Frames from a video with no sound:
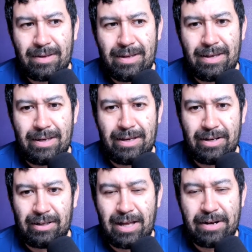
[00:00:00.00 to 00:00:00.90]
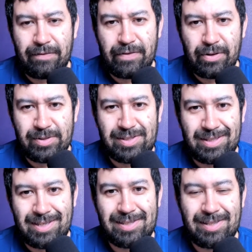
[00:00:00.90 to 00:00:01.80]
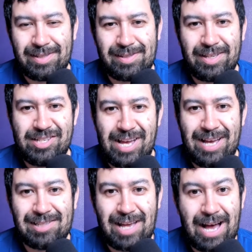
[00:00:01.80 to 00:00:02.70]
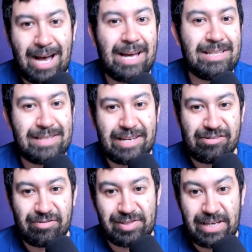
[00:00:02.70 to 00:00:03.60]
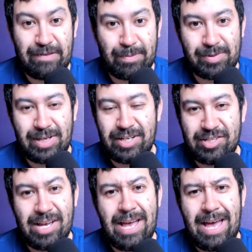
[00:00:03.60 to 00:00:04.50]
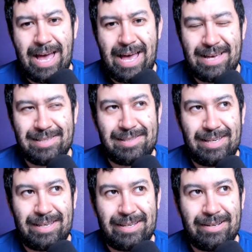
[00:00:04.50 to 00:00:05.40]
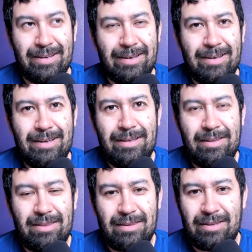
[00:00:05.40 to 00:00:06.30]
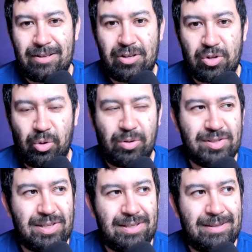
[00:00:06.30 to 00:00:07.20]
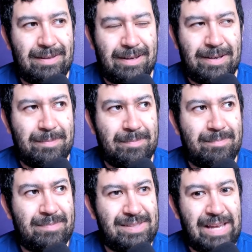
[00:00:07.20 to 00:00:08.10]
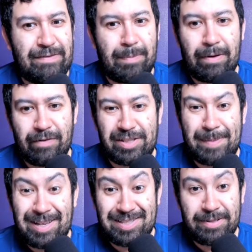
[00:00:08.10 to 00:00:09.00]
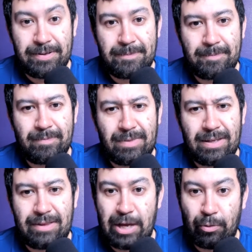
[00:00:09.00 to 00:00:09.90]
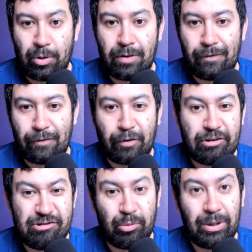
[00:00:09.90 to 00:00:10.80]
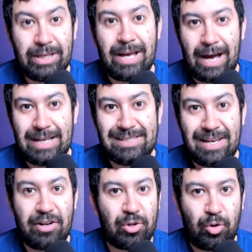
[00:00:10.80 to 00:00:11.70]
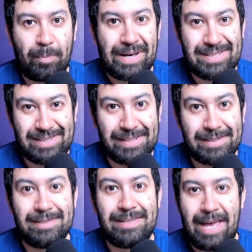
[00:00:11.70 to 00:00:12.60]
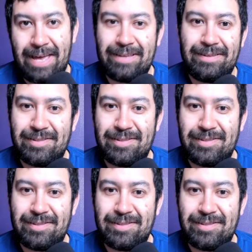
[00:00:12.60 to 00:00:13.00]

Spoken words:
in a lot of those statistics, such as high danger save percentage, as in the goals saved above expected. They were virtually identical by season's end.